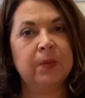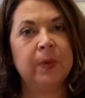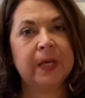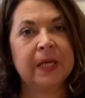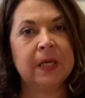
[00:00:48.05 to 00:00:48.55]

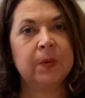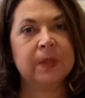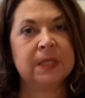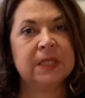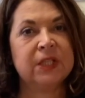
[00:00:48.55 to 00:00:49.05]
working
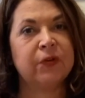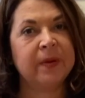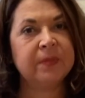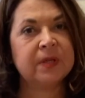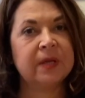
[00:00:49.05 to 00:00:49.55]
with the
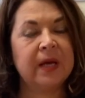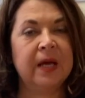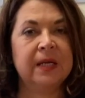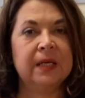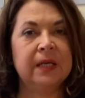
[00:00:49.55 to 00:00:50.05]
script
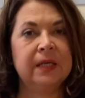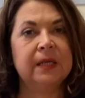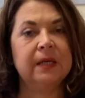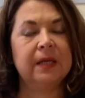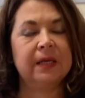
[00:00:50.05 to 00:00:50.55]
and it,
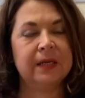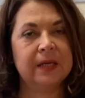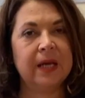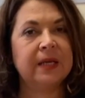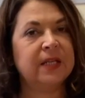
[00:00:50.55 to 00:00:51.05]

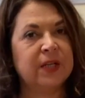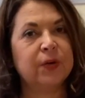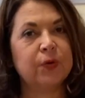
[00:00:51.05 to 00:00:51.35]
in editing